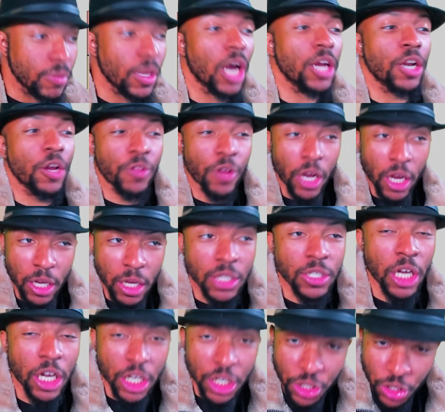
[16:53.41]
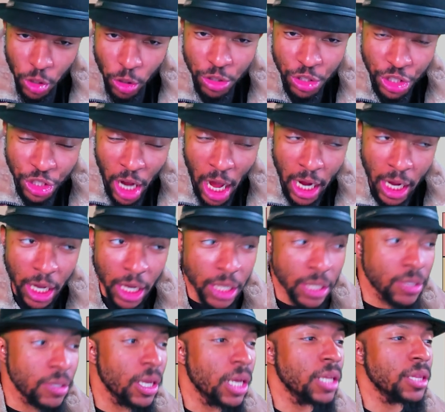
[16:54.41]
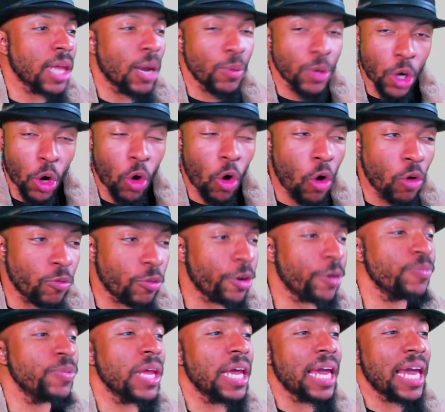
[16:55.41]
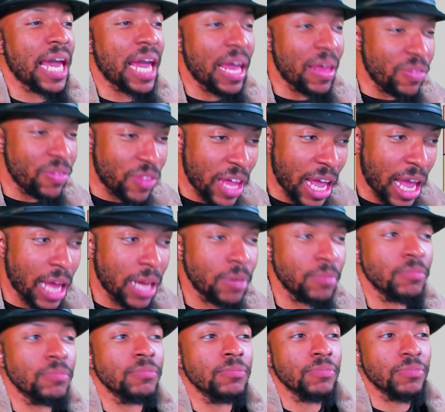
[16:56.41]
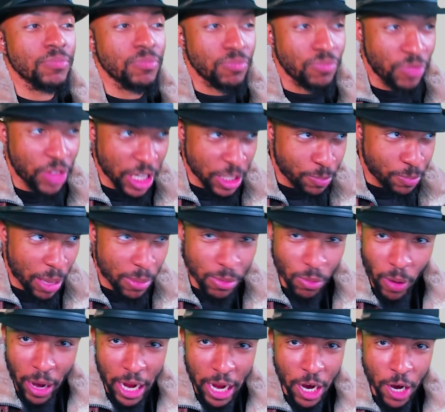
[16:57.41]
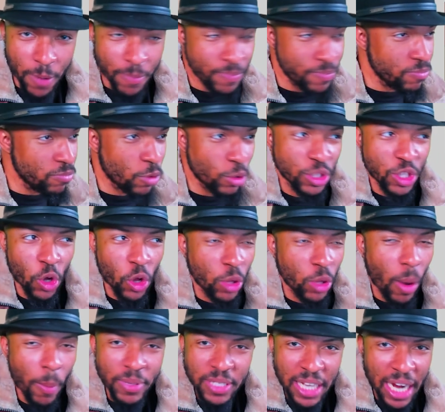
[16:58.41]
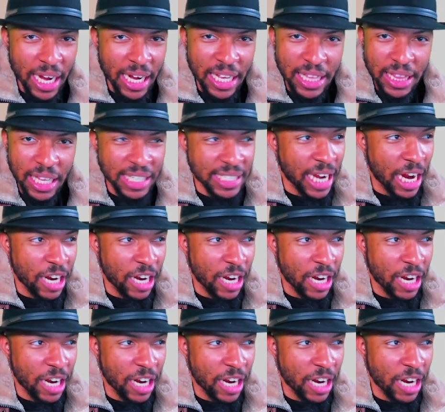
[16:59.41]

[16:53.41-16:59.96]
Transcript: a certain shotgun that will go over, and then this baby right here. Those are the only weapons that I need in the entire